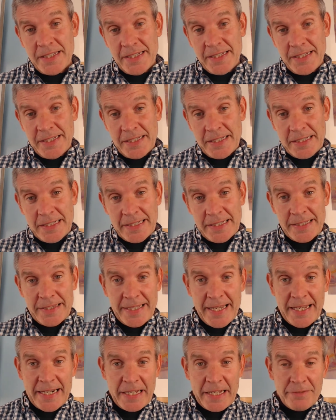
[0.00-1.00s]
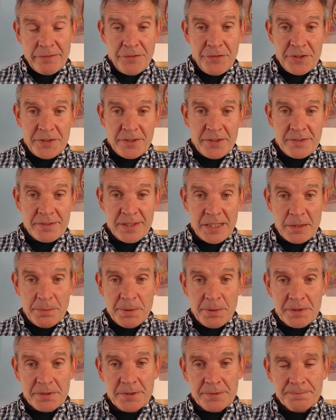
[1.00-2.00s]
A-level physics
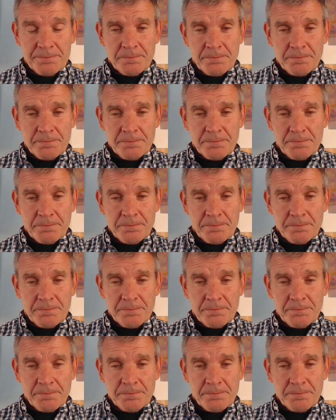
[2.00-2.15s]
syllabus.